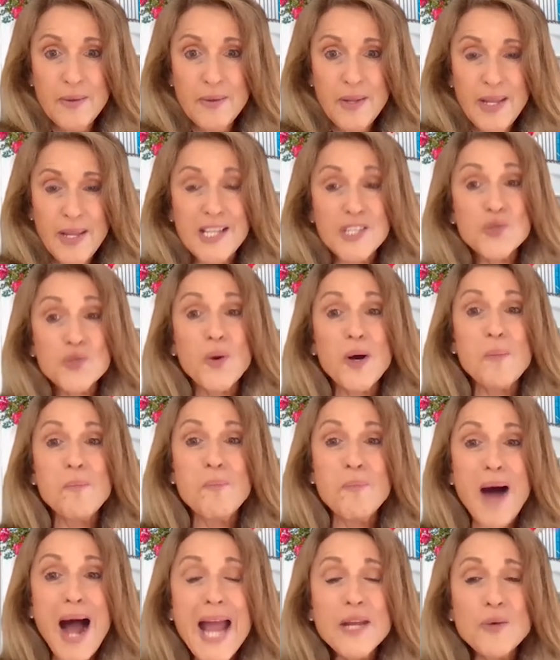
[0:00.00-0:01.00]
it's what
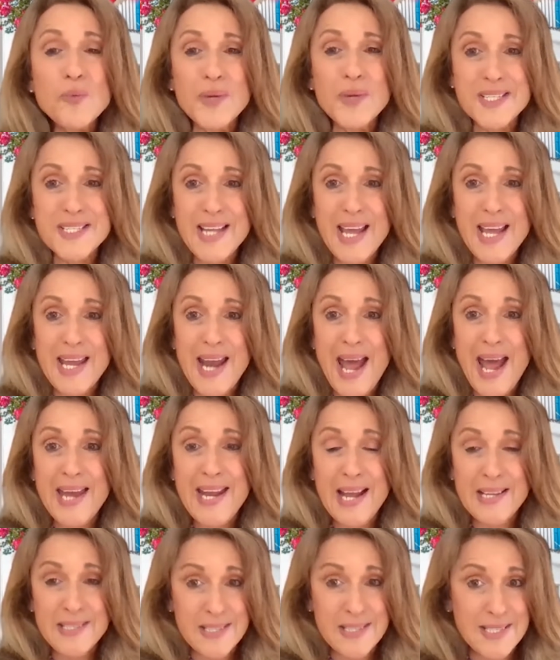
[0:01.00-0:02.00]
mine was set at
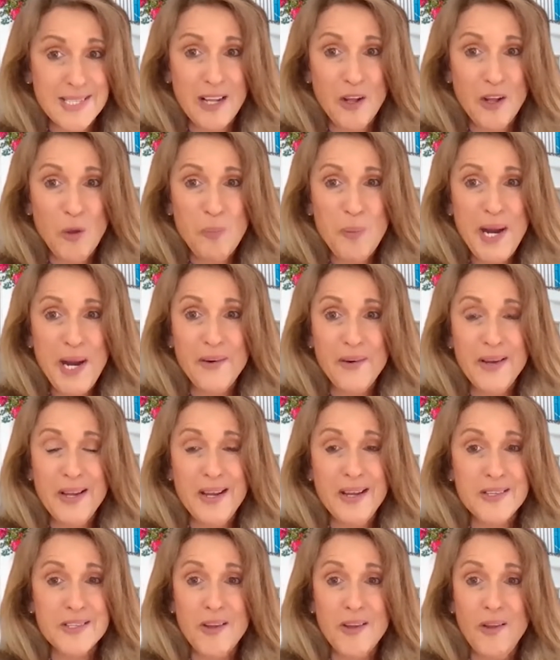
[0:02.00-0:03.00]
as a single parent
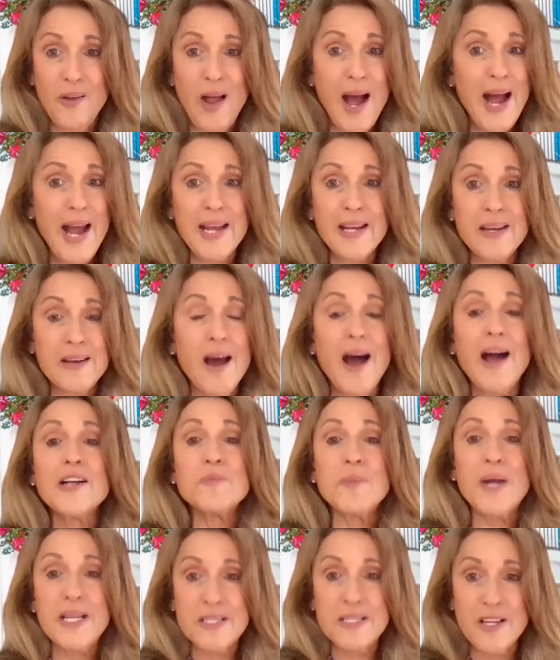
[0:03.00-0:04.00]
until I knocked
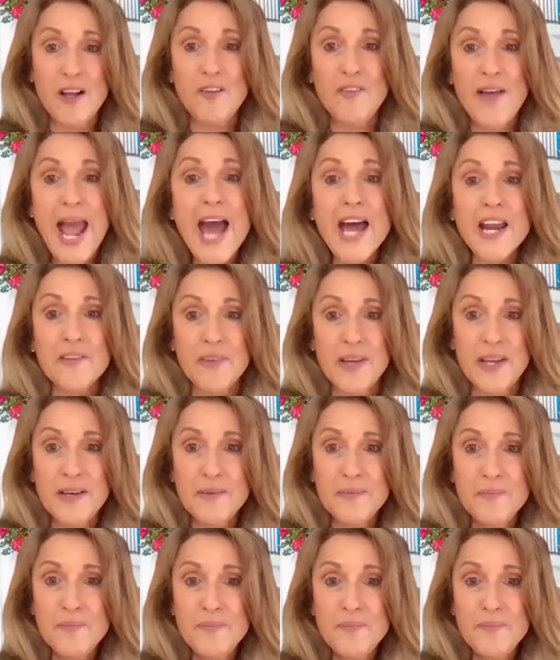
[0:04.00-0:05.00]
myself out of it.
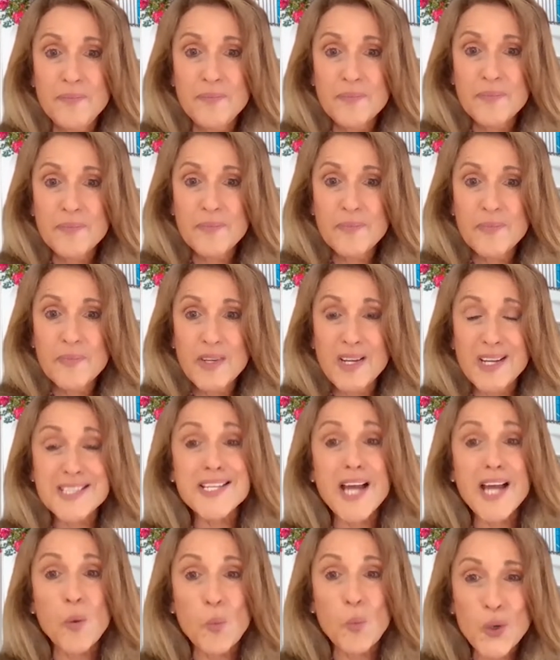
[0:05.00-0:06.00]
Because
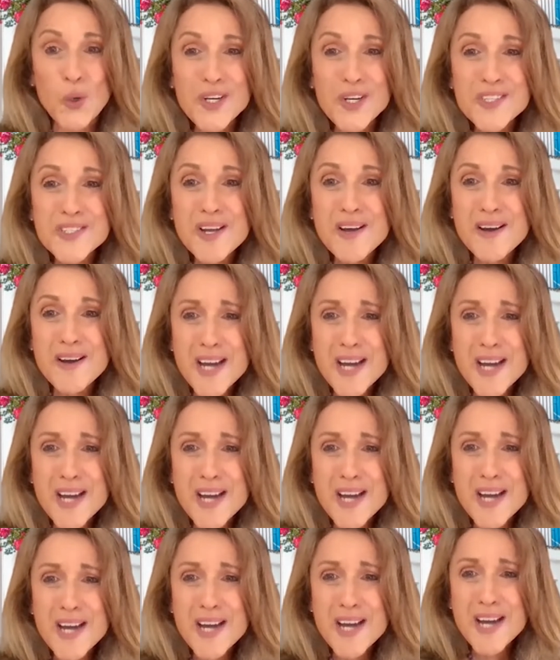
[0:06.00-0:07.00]
I worked on
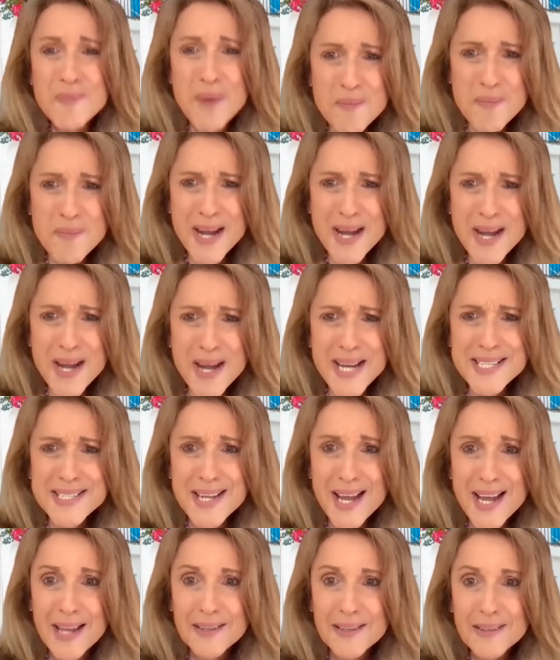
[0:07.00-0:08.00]
my
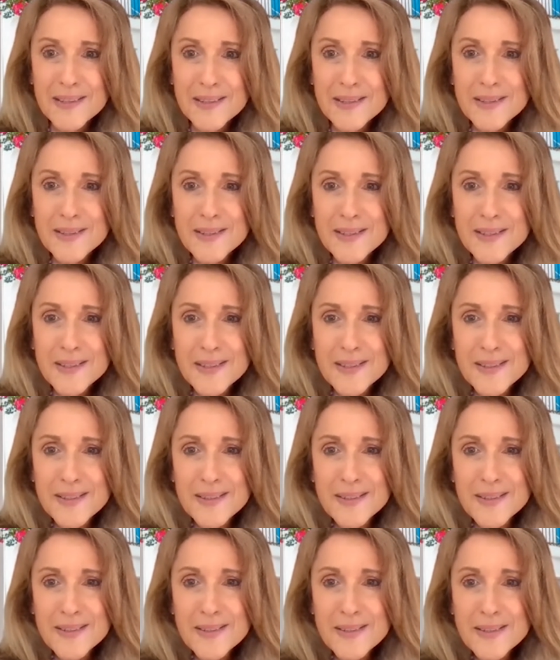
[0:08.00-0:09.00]
mindset,
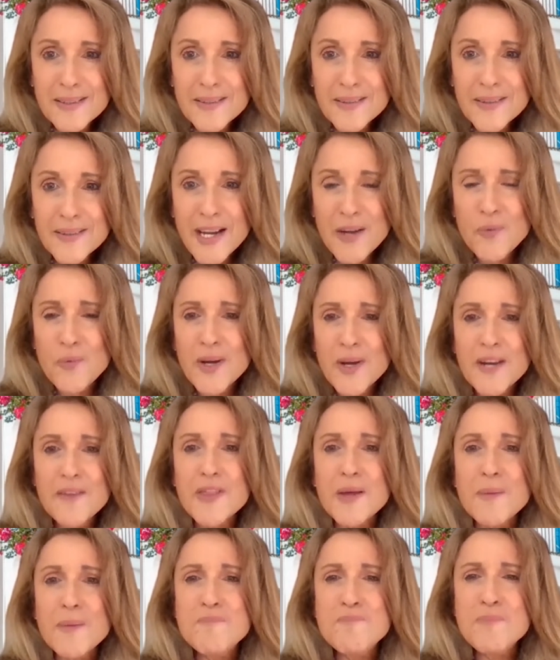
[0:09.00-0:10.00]
right? One of
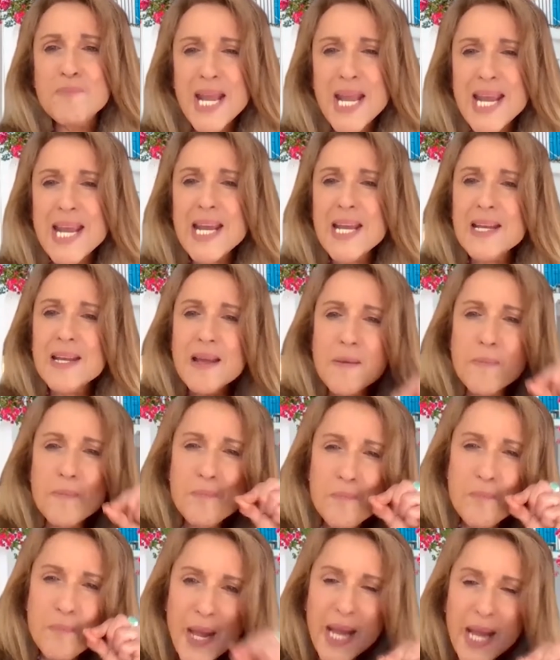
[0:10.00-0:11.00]
the
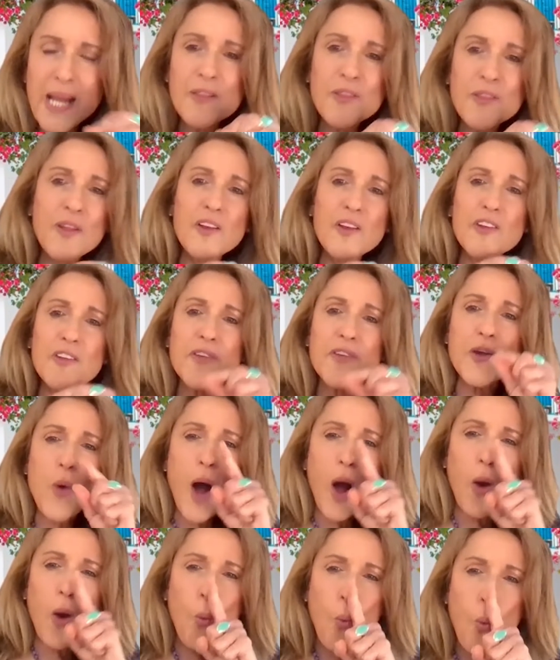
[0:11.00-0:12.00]
main things, if you
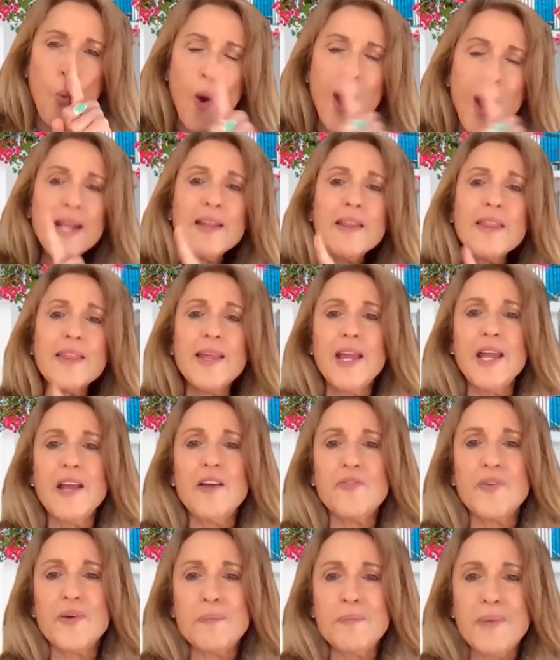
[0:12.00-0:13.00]
want one thing
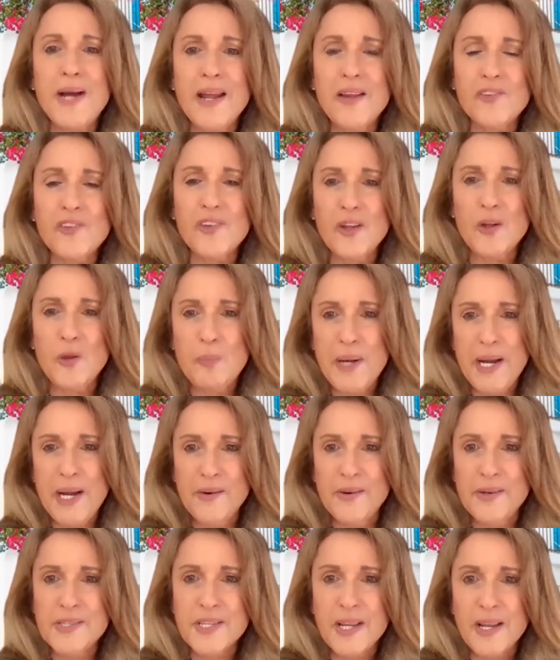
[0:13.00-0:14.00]
from my single
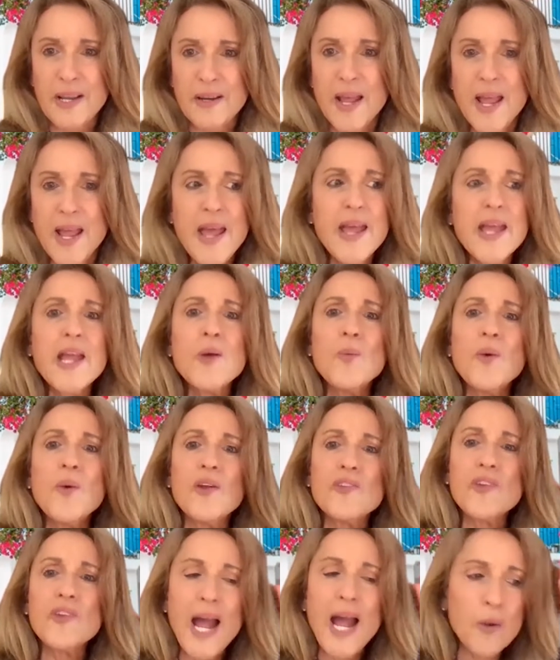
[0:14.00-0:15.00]
parenting, it was
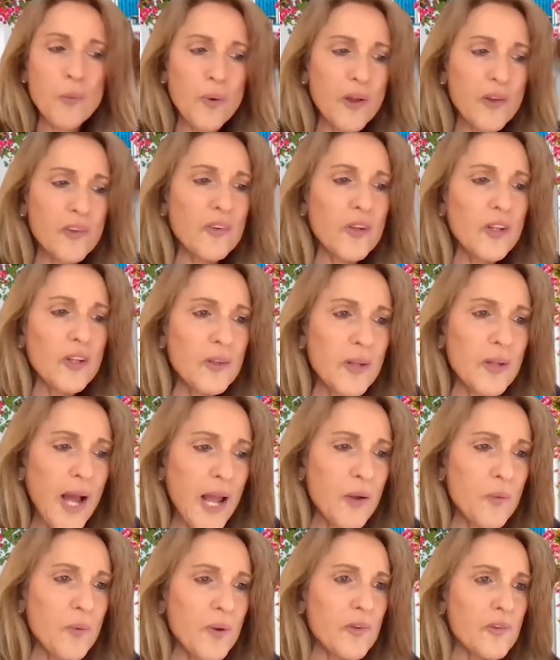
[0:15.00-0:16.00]
I
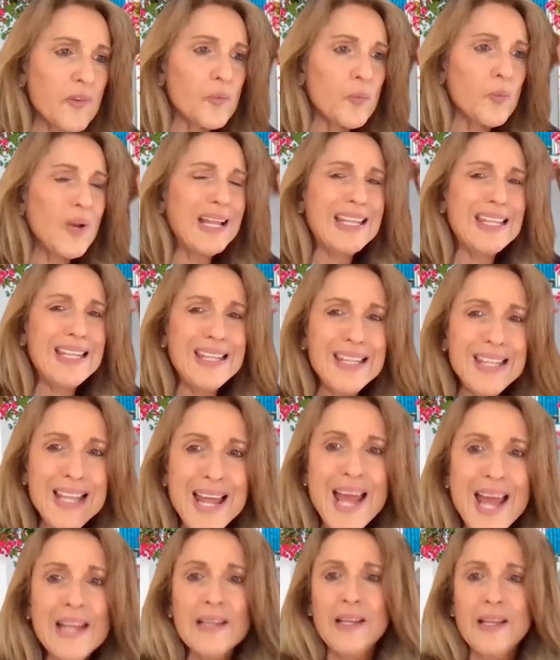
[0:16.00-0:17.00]
was
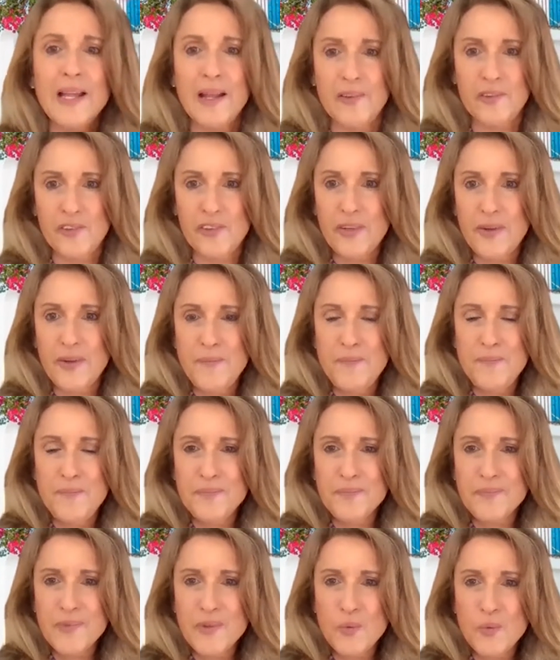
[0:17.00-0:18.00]
relentless
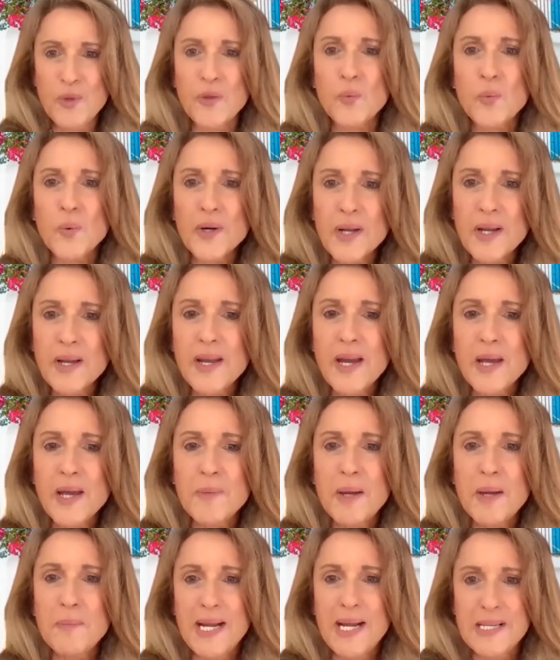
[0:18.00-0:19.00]
with working on
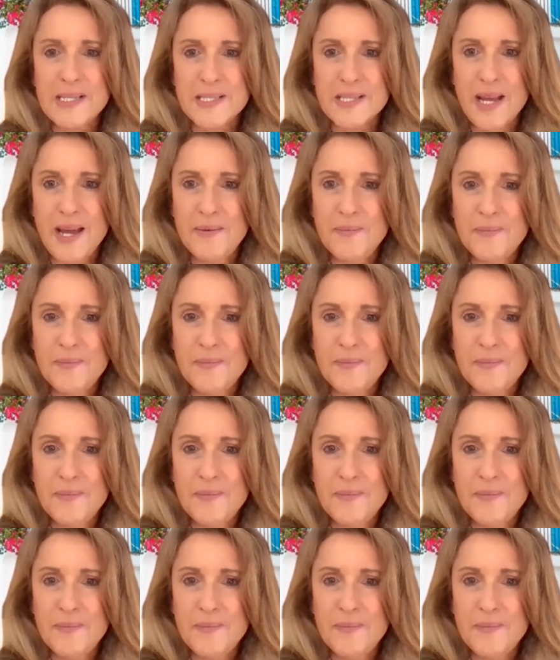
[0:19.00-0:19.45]
my mindset.